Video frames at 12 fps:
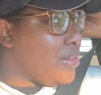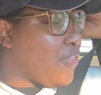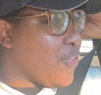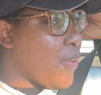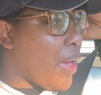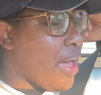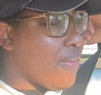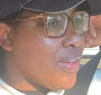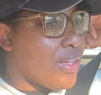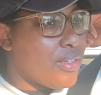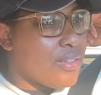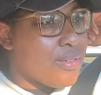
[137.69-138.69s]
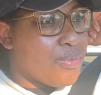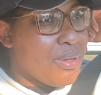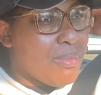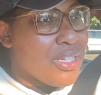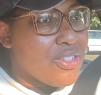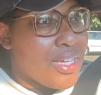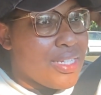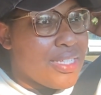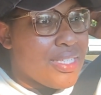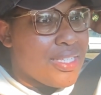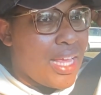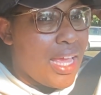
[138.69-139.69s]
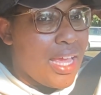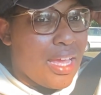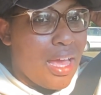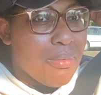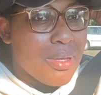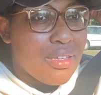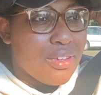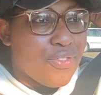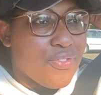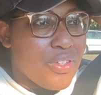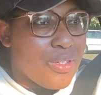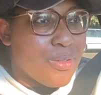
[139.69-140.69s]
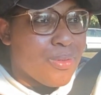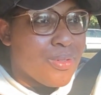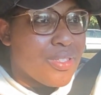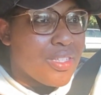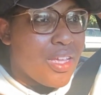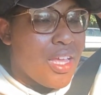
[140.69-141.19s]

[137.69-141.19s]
what am I trying to say? I'm getting confused.